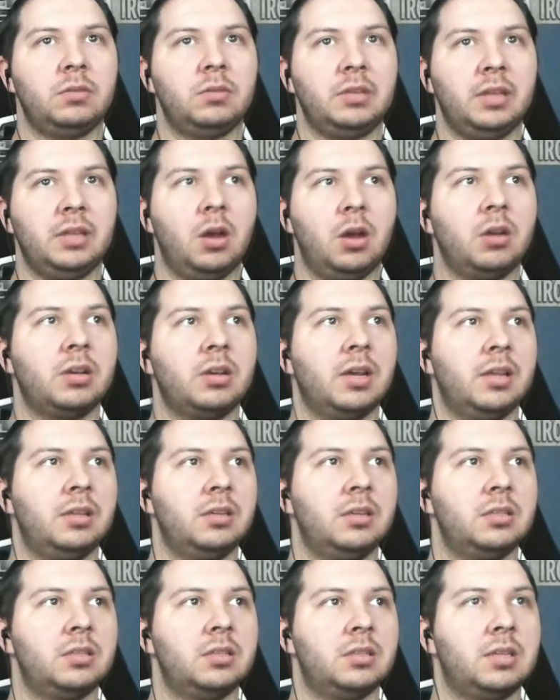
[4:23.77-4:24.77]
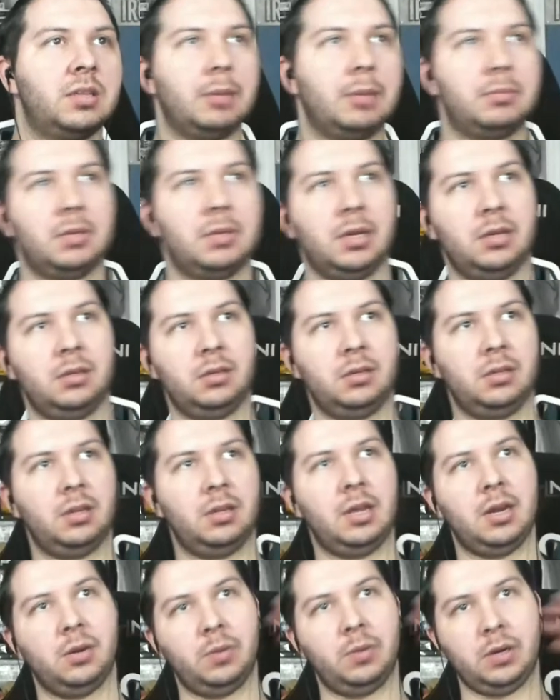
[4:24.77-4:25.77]
Okay, there's the top 10.
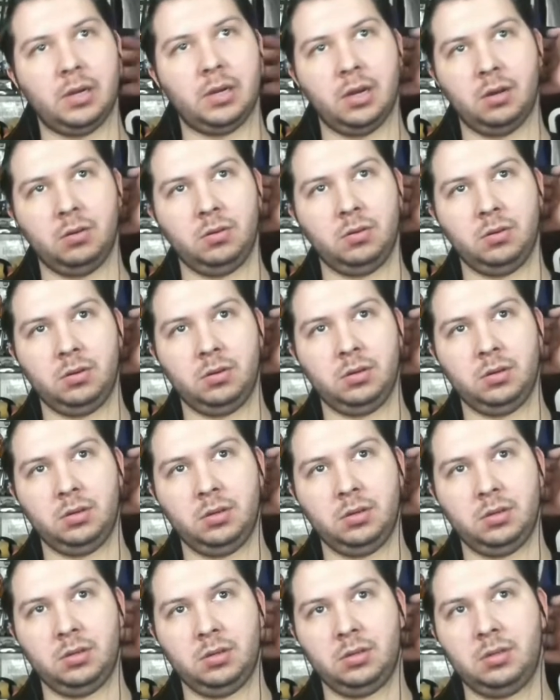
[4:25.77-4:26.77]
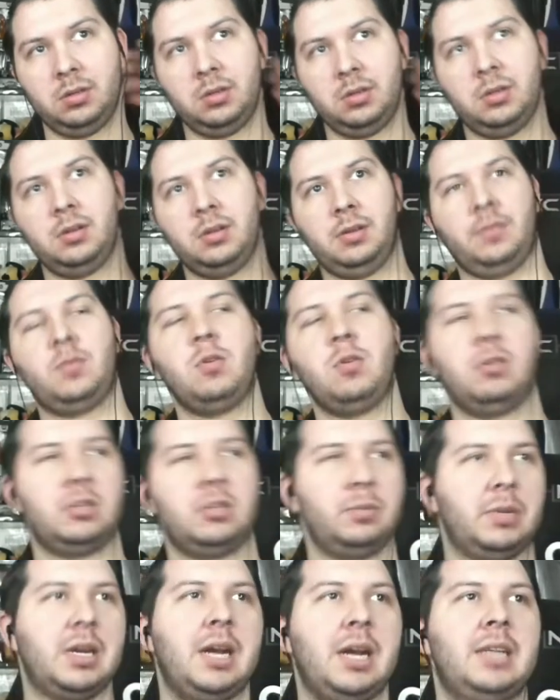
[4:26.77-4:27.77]
There we go. Of course,
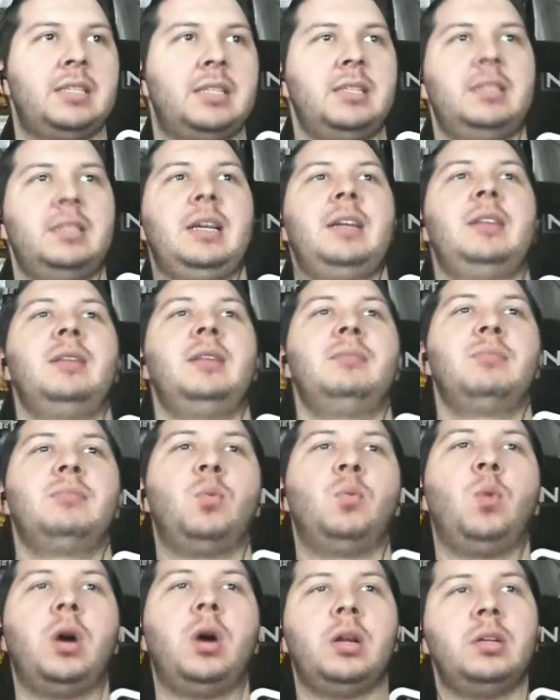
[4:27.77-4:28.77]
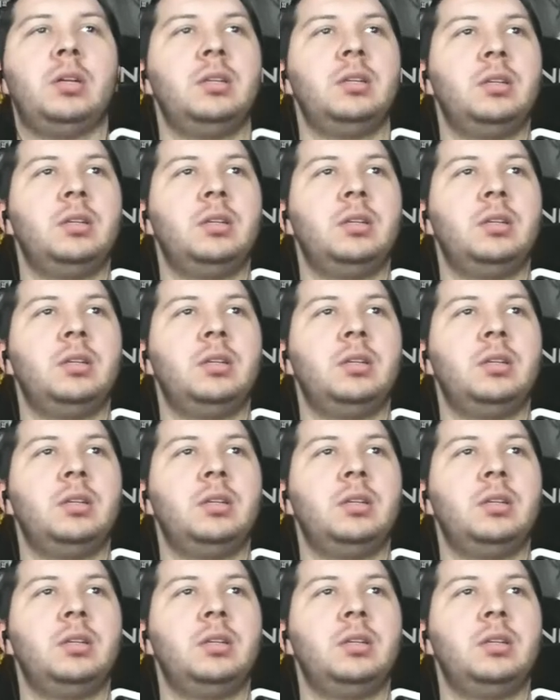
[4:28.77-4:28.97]
Mikasa's at number one.